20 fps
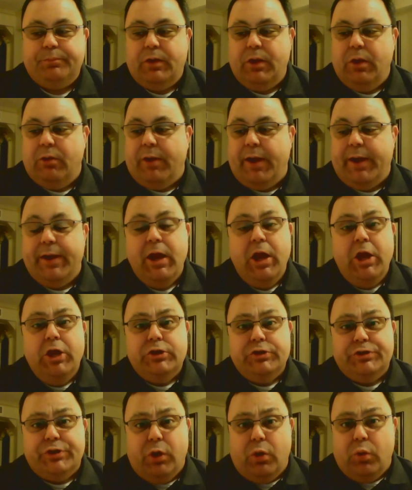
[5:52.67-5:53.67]
All right.
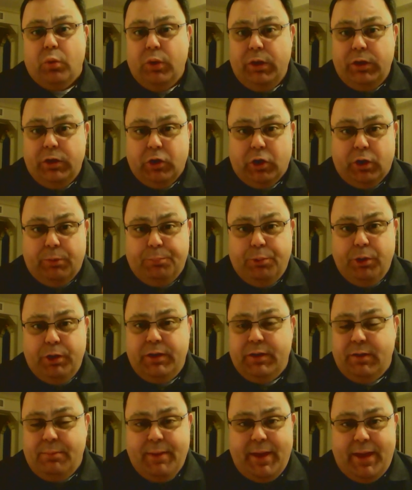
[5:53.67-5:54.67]
So you're going to put
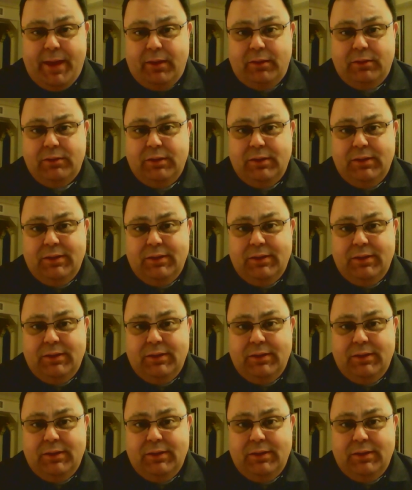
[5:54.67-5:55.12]
in the mail